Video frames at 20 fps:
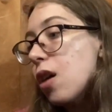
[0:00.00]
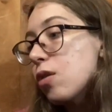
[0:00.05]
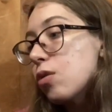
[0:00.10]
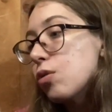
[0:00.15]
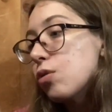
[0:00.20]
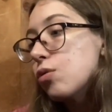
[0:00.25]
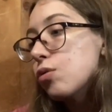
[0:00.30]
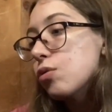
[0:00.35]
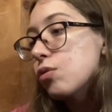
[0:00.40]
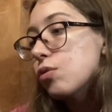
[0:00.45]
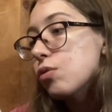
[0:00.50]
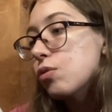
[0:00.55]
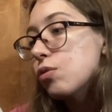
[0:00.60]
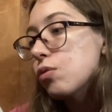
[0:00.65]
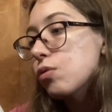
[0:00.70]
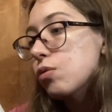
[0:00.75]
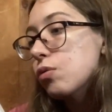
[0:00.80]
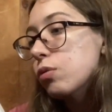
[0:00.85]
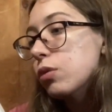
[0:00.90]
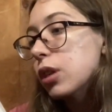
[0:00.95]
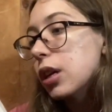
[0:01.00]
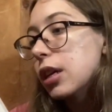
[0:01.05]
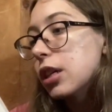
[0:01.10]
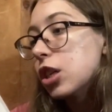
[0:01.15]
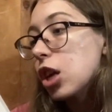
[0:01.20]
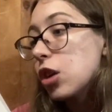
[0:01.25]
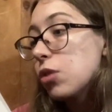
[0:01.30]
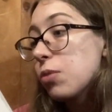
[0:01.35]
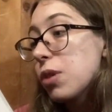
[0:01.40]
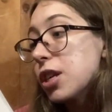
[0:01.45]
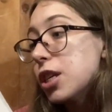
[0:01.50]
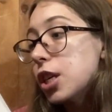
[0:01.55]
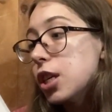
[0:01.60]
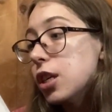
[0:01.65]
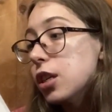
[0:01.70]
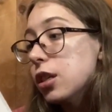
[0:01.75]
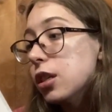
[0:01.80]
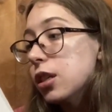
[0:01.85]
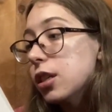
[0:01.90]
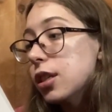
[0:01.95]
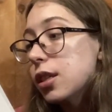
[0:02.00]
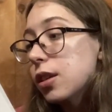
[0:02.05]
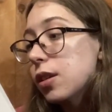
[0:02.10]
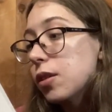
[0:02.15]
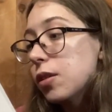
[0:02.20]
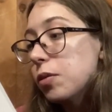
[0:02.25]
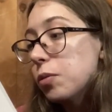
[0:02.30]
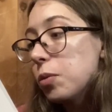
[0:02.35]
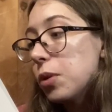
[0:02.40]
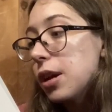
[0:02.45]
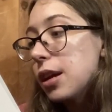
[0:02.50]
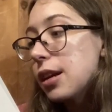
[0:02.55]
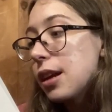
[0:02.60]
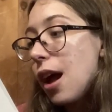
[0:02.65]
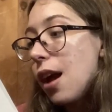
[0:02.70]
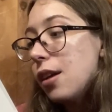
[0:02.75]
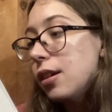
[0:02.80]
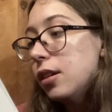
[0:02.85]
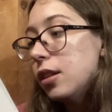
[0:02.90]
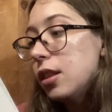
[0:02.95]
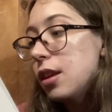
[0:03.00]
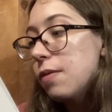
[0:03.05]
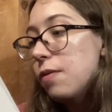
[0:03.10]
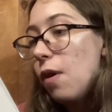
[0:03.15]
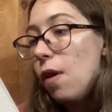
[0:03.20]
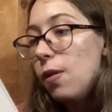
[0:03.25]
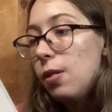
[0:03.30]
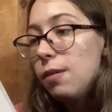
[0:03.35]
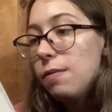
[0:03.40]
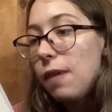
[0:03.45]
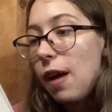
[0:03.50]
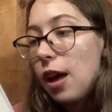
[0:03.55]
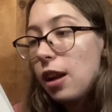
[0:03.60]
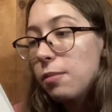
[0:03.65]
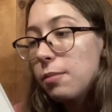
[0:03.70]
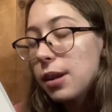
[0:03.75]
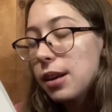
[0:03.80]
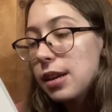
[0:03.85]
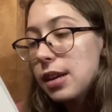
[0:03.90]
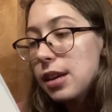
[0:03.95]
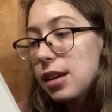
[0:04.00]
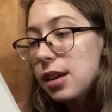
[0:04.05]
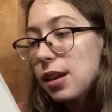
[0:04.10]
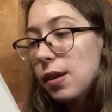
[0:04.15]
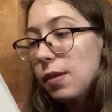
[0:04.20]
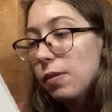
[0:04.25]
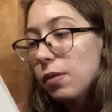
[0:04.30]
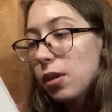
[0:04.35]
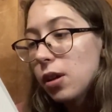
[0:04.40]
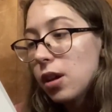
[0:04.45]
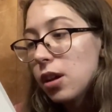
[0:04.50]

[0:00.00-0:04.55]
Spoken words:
whose generations reenact the fall of Adam and Eve,